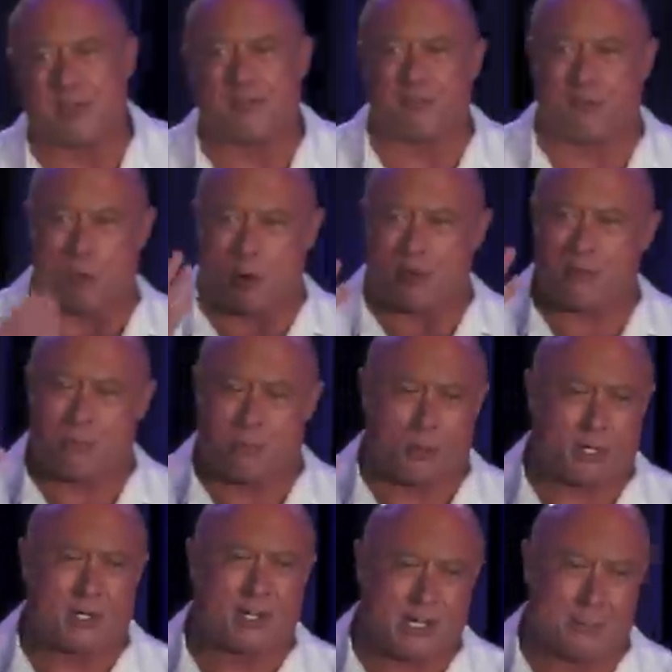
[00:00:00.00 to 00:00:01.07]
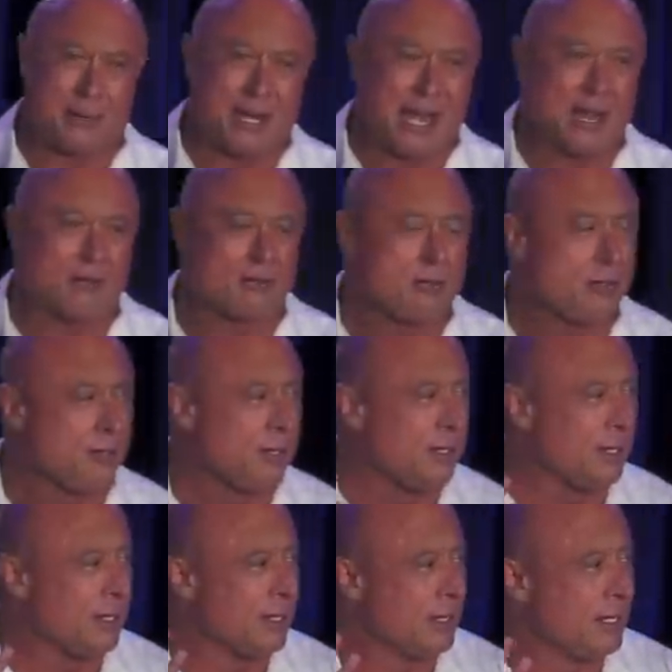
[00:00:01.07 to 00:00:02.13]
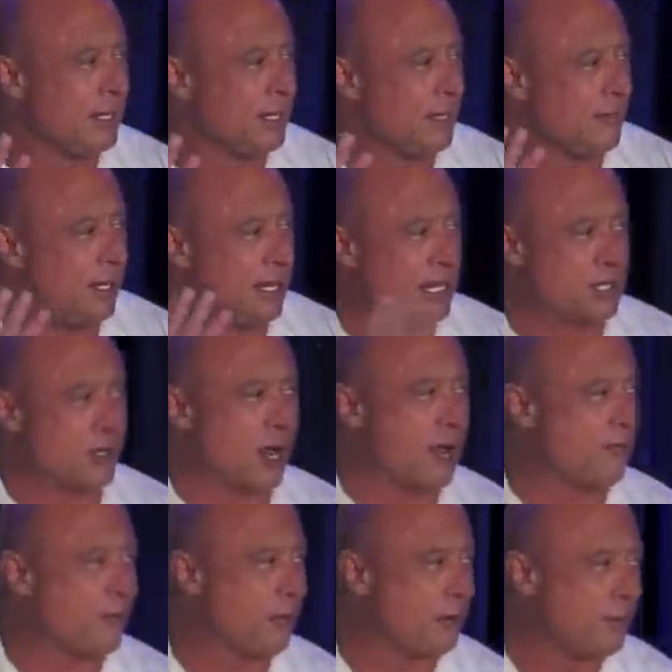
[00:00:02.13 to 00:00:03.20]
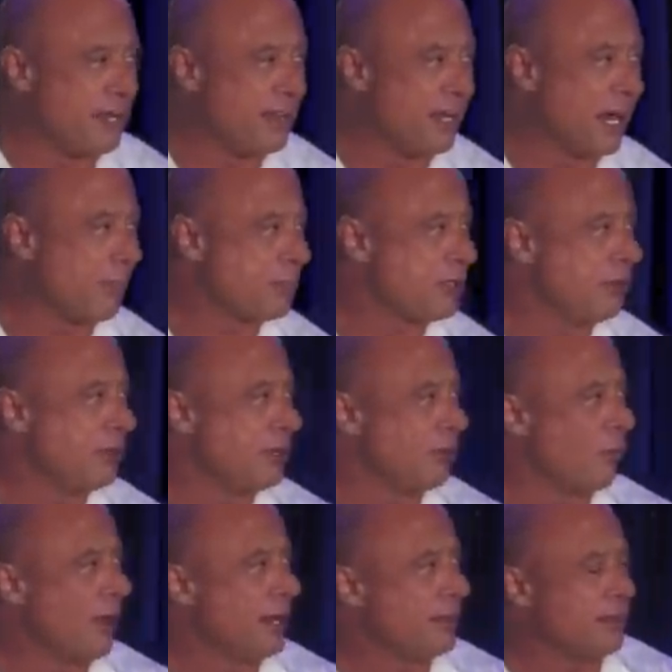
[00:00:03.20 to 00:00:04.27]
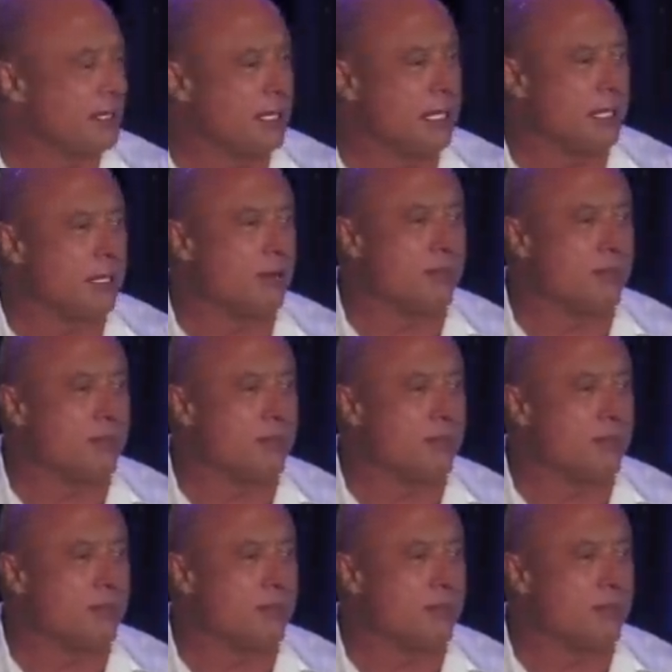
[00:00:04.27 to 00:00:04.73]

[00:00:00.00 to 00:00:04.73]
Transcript: a fourth book coming out. He's offered me the opportunity to write the